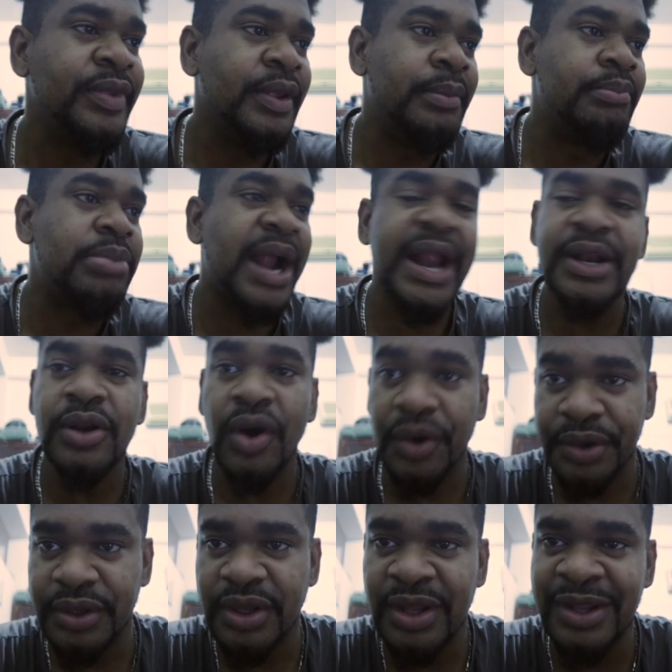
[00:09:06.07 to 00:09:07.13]

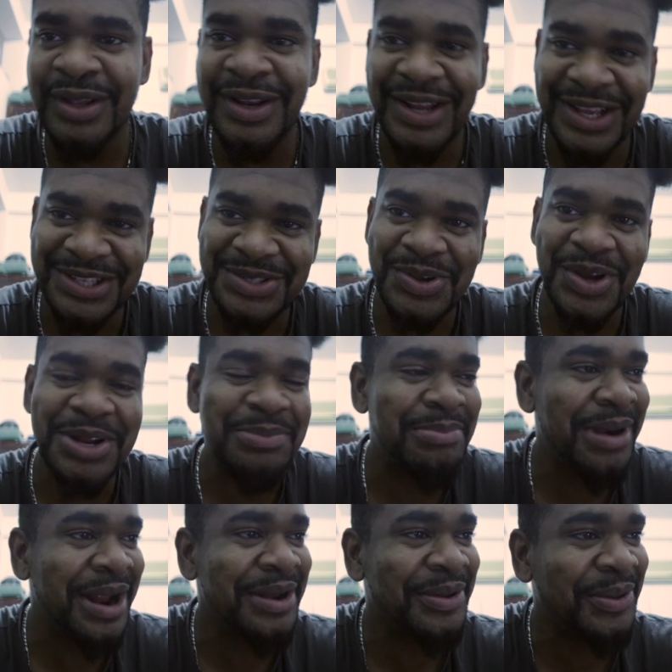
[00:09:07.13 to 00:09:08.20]
Brandon. Let's call him
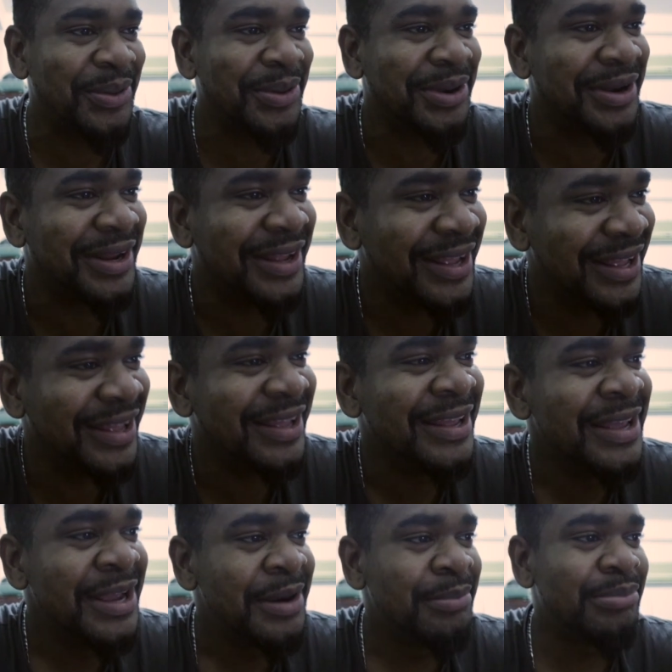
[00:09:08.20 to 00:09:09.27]
Brandon.
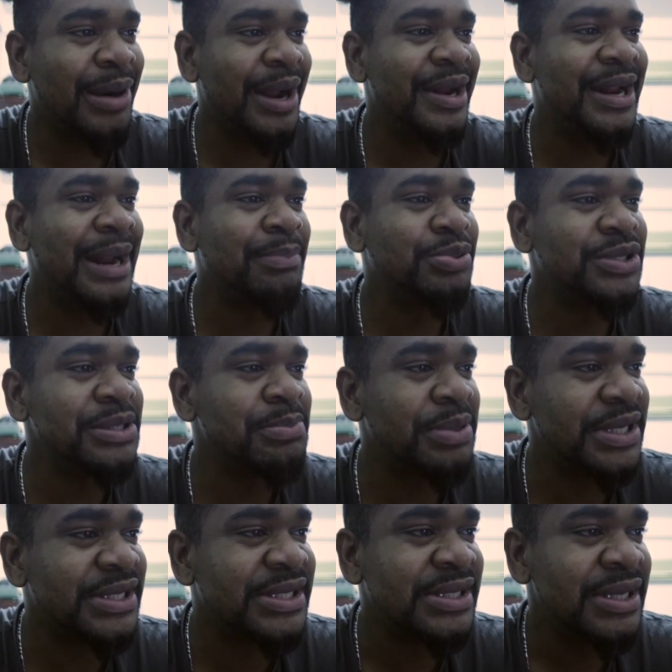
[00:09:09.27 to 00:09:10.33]
Brandon I put in
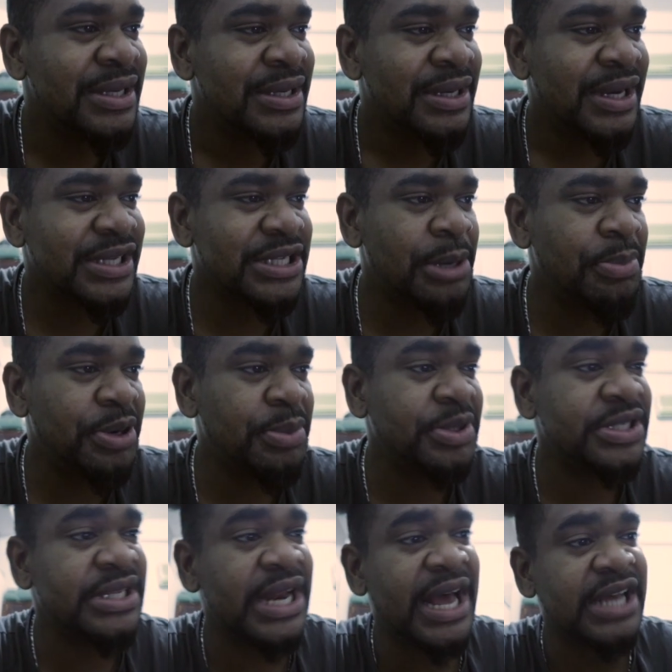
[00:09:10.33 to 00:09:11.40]
place. As I can pretty
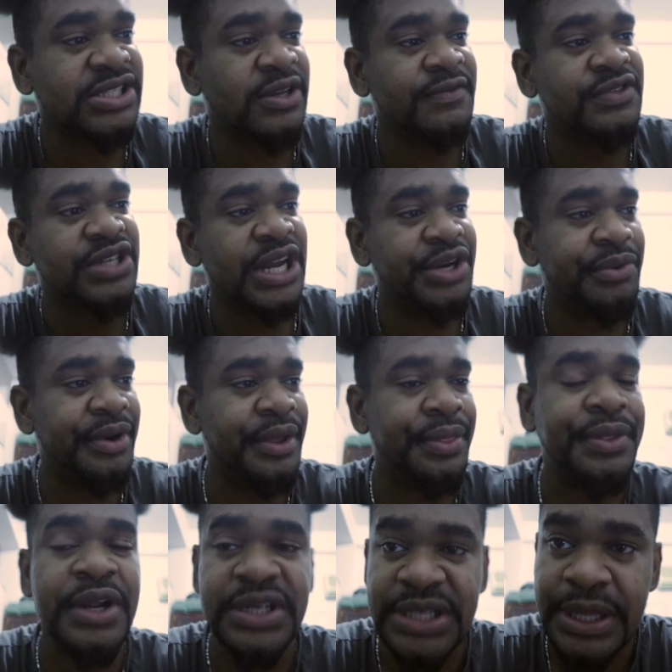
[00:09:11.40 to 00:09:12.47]
much say, as of January
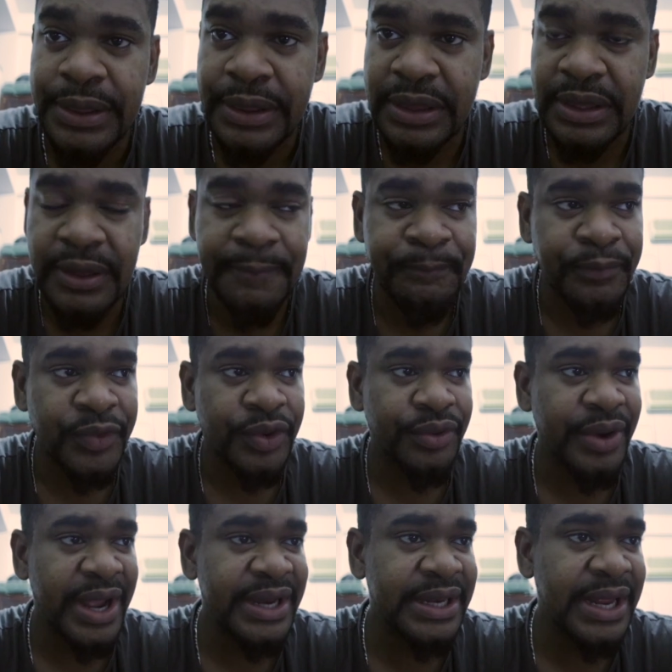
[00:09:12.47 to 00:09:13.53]
13th,
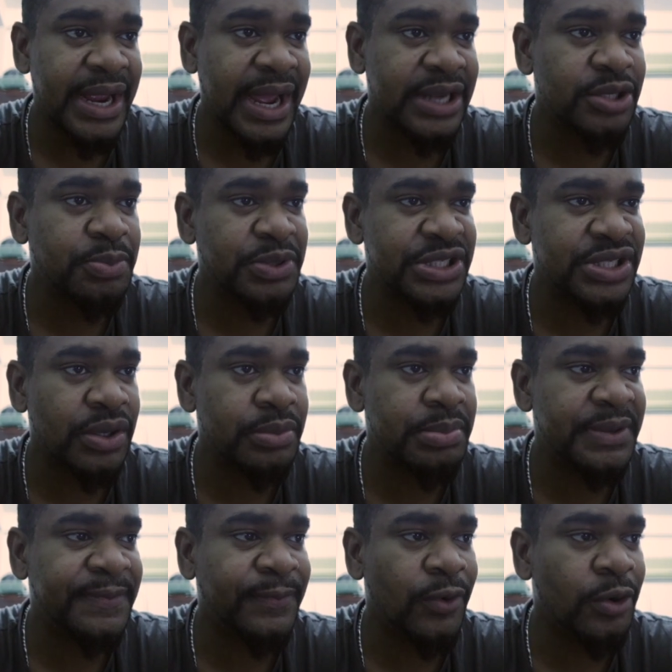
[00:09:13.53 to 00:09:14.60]
right there. I had to put this out
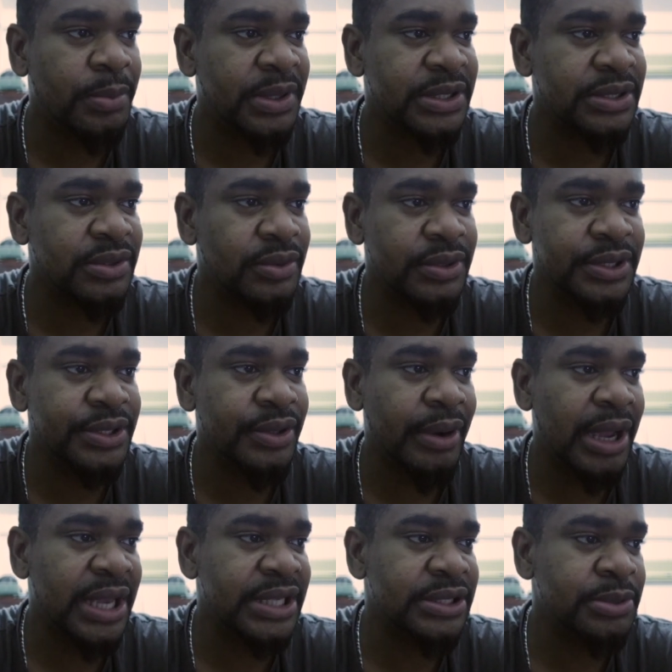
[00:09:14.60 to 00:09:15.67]
before, but only now
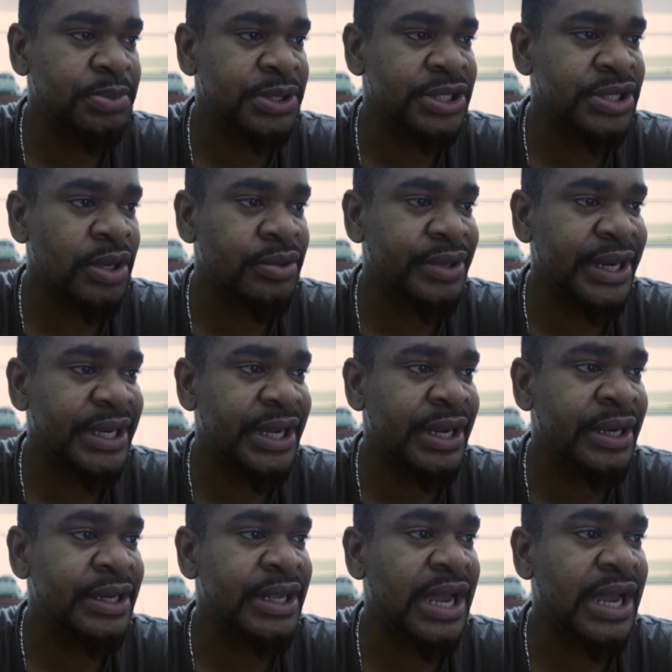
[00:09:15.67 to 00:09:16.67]
I get to put this out right there.